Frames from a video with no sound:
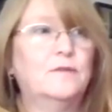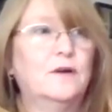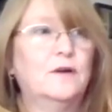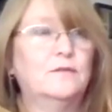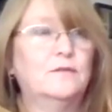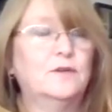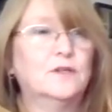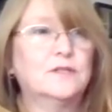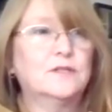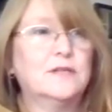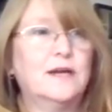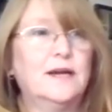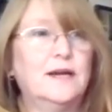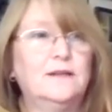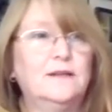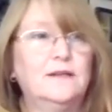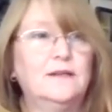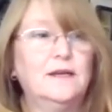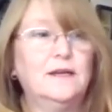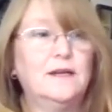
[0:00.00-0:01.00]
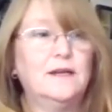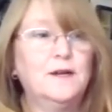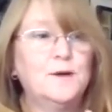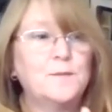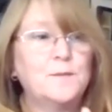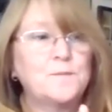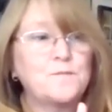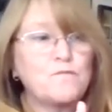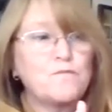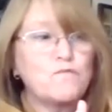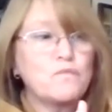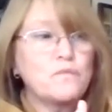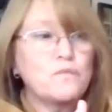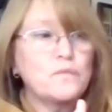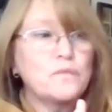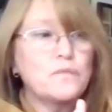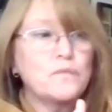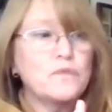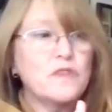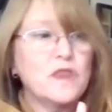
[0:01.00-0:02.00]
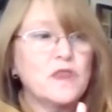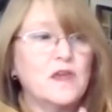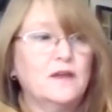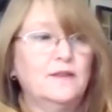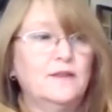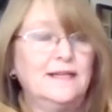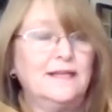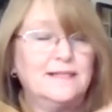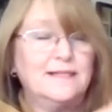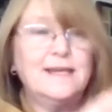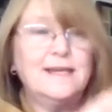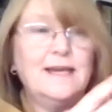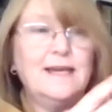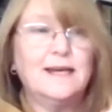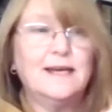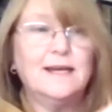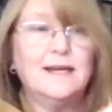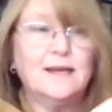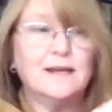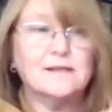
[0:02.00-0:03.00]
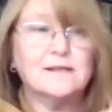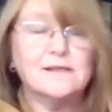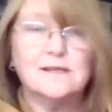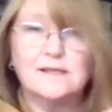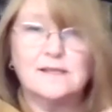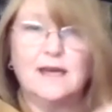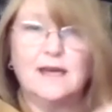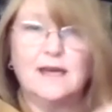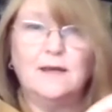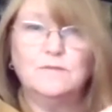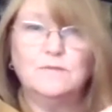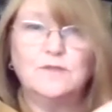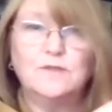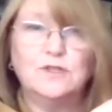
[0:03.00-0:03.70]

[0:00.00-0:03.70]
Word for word: I've looked at and they they take it as a time to